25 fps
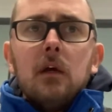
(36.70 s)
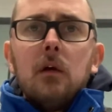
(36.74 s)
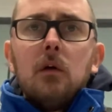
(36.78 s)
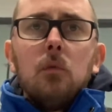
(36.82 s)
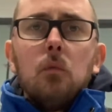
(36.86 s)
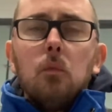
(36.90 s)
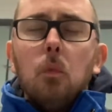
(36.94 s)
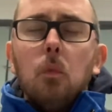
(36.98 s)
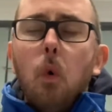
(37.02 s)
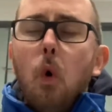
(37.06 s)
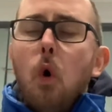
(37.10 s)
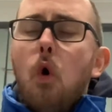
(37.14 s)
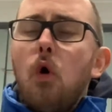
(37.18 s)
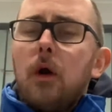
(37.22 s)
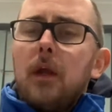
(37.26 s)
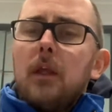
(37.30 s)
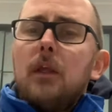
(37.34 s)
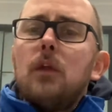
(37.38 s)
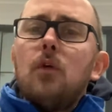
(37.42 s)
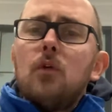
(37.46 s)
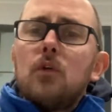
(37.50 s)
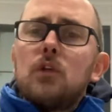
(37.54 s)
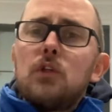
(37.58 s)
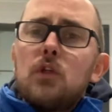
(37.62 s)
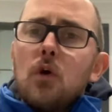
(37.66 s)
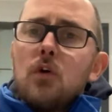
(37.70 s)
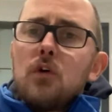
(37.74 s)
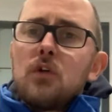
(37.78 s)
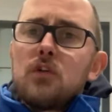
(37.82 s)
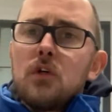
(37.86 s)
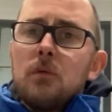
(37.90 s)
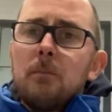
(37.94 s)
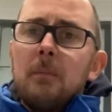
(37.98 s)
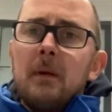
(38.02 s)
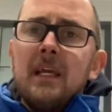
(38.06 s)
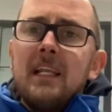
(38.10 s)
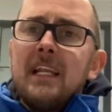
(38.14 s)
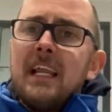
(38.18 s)
walking your dog should
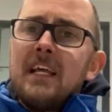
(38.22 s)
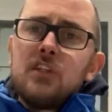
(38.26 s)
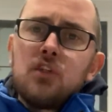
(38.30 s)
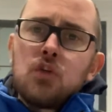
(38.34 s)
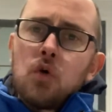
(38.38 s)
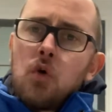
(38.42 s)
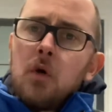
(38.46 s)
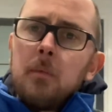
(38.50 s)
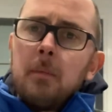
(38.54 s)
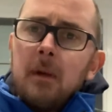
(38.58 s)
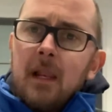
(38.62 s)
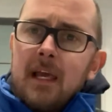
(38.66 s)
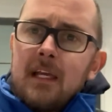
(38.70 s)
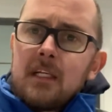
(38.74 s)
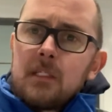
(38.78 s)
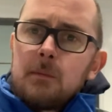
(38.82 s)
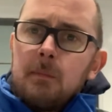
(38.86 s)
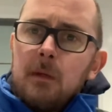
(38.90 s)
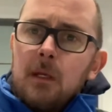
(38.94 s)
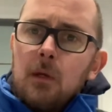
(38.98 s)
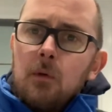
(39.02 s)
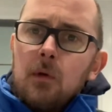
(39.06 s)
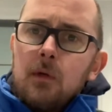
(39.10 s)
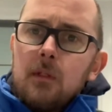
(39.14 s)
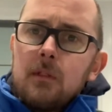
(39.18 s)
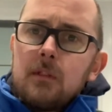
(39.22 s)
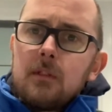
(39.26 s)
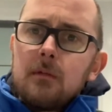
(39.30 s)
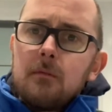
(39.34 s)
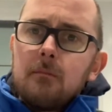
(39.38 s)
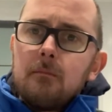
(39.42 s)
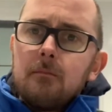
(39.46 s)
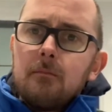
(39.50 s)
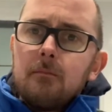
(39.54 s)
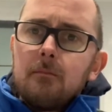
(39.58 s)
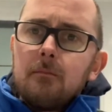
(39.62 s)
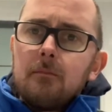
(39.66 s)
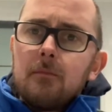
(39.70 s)
be an enjoyable experience.
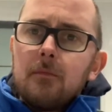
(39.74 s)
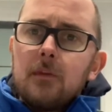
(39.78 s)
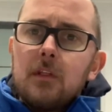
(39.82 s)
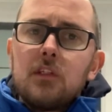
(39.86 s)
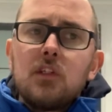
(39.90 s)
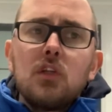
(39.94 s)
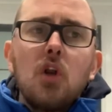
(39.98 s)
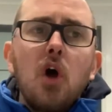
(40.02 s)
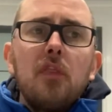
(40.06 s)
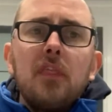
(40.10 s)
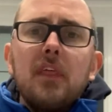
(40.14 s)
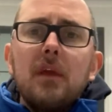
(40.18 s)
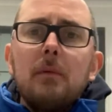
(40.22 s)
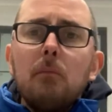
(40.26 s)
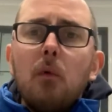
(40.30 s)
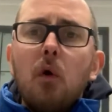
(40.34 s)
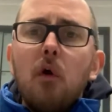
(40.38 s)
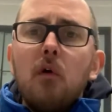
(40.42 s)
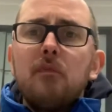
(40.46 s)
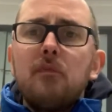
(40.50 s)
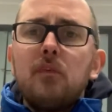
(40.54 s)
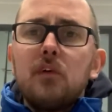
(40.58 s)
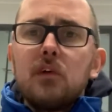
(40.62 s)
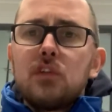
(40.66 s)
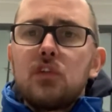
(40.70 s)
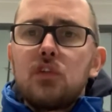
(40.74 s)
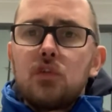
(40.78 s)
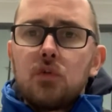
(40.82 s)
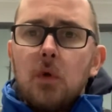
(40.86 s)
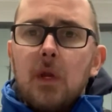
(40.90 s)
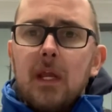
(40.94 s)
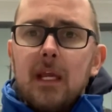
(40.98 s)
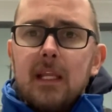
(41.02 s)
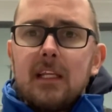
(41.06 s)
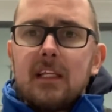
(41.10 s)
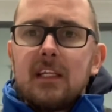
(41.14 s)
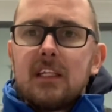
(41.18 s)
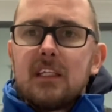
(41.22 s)
There's nothing more
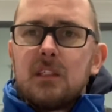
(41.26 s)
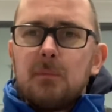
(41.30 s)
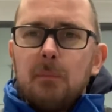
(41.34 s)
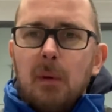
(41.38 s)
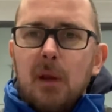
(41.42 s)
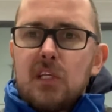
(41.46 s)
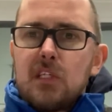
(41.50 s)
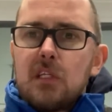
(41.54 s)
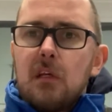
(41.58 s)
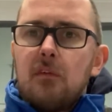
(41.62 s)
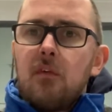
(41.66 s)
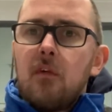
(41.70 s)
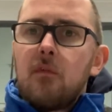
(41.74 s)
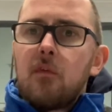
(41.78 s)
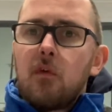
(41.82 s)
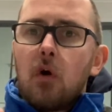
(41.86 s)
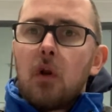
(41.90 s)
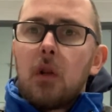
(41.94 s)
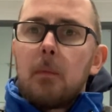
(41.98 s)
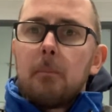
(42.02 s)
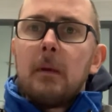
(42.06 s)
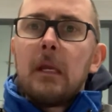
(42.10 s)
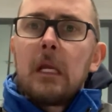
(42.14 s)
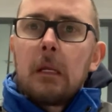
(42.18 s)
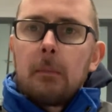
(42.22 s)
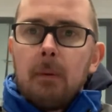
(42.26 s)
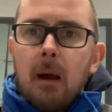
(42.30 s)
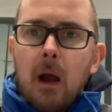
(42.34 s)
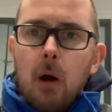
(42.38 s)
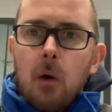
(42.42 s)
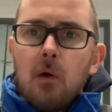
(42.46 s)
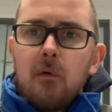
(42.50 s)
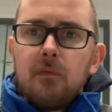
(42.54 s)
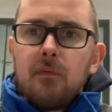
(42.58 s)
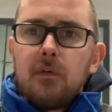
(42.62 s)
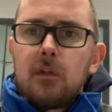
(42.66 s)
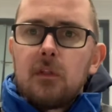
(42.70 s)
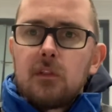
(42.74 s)
frustrating, especially if you've got a big,
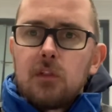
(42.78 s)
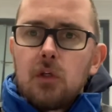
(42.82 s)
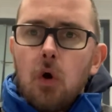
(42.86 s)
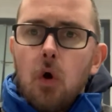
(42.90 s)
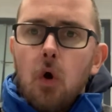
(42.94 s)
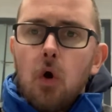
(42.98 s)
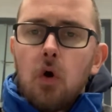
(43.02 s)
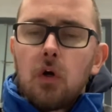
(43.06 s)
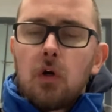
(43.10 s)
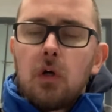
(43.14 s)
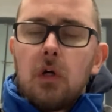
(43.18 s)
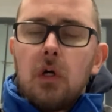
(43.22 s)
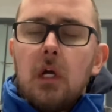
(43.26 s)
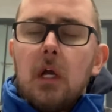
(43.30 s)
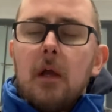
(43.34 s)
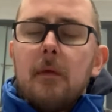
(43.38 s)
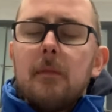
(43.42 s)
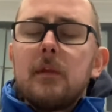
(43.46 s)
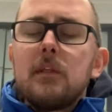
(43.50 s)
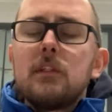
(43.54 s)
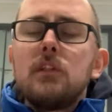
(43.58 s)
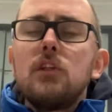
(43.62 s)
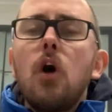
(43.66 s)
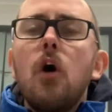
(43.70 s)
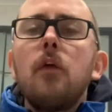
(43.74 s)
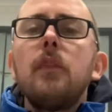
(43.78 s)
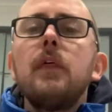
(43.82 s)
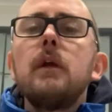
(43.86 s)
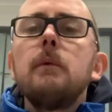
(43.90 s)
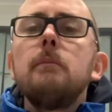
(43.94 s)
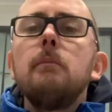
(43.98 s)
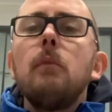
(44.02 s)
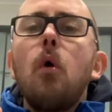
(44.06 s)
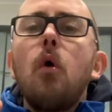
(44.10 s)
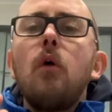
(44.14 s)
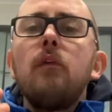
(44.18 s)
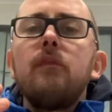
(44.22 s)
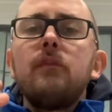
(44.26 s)
powerful dog, there's nothing
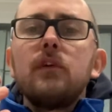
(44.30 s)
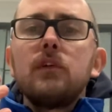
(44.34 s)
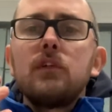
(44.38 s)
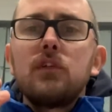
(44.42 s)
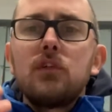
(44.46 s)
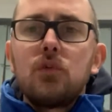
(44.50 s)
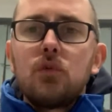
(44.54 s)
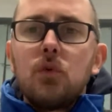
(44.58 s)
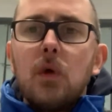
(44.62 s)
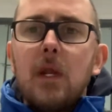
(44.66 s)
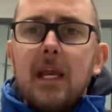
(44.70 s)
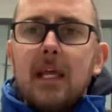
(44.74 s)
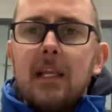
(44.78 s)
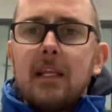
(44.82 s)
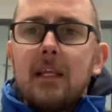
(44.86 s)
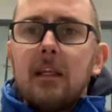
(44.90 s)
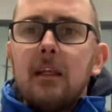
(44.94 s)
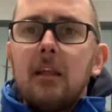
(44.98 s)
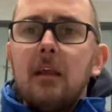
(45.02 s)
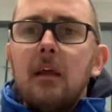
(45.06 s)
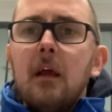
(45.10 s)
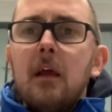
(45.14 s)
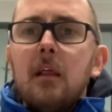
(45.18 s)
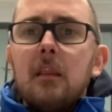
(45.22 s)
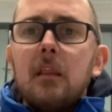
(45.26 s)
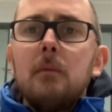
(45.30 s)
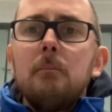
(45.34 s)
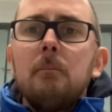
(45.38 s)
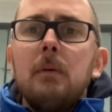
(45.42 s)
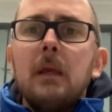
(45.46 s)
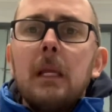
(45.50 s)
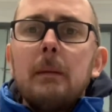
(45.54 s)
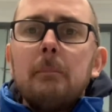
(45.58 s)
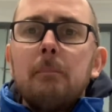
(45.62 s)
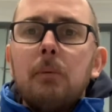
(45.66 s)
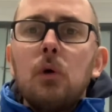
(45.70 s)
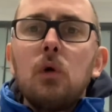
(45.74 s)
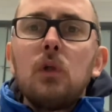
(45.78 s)
more frustrating than
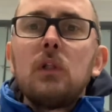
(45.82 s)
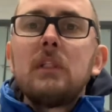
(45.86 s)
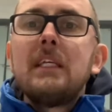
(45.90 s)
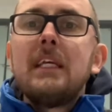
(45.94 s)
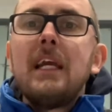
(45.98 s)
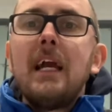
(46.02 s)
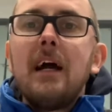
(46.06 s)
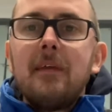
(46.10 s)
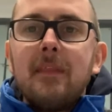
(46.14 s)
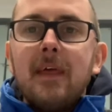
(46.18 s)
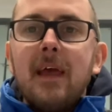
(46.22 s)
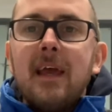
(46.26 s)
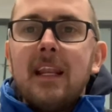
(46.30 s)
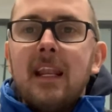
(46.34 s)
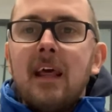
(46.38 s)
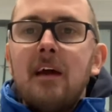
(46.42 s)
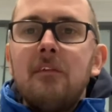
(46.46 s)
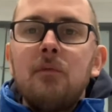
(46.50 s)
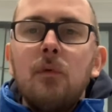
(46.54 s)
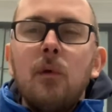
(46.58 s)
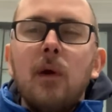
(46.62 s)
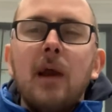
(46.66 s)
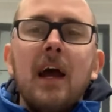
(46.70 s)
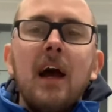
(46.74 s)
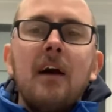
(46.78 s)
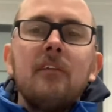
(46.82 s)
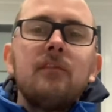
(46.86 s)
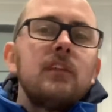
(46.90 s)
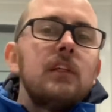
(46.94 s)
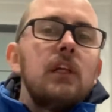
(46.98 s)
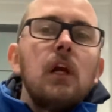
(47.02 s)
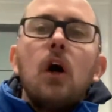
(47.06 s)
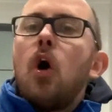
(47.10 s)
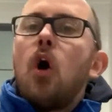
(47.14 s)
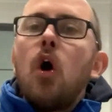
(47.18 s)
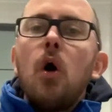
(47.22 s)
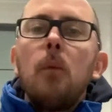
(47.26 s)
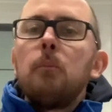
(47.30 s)
being pulled here, there and everywhere, having your
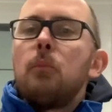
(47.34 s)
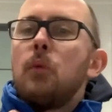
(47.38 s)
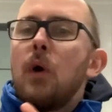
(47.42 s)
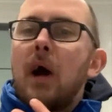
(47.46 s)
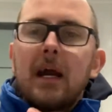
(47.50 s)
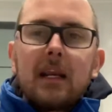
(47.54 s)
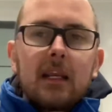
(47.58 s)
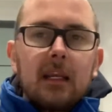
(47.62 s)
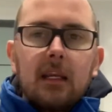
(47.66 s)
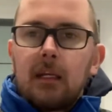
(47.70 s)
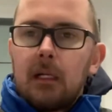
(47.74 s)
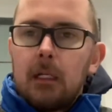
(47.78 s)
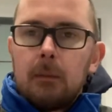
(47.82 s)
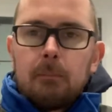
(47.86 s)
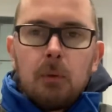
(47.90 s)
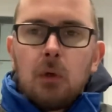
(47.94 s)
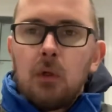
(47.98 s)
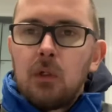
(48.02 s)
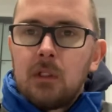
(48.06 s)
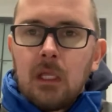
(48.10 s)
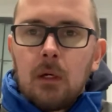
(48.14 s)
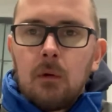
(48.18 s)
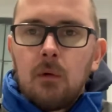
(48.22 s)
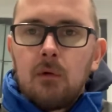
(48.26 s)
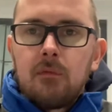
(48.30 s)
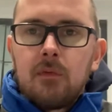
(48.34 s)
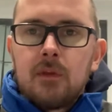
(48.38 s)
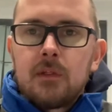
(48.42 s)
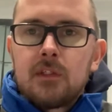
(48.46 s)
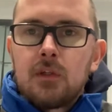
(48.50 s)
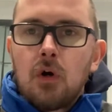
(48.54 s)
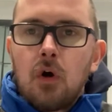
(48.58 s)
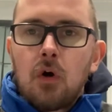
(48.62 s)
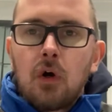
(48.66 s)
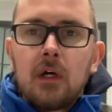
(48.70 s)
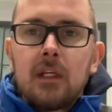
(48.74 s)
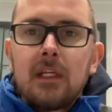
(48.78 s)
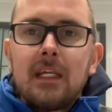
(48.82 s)
arm practically pulled out of the
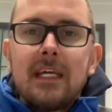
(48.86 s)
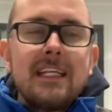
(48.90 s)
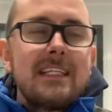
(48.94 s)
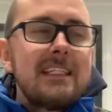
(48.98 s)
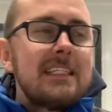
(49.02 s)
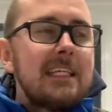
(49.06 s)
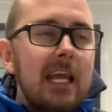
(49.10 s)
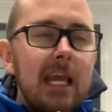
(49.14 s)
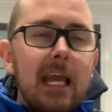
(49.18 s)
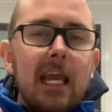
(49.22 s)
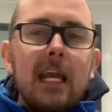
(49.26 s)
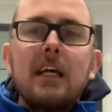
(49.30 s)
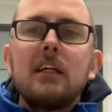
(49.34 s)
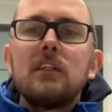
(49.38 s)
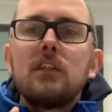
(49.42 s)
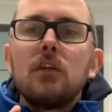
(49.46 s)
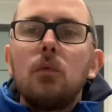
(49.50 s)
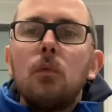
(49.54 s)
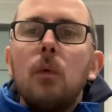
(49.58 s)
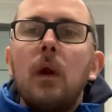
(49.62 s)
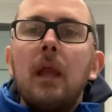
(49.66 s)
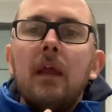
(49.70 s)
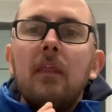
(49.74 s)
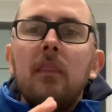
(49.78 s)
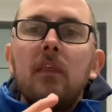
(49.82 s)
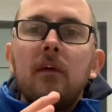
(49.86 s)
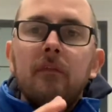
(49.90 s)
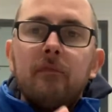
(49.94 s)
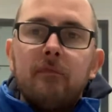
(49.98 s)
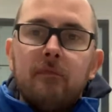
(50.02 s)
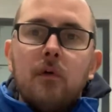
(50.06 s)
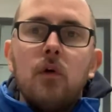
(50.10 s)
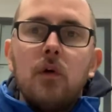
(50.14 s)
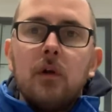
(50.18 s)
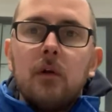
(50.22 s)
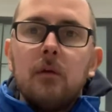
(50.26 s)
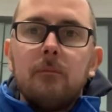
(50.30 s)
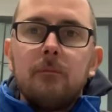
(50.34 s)
socket. It takes away the
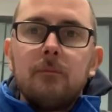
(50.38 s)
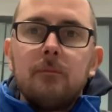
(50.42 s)
fun,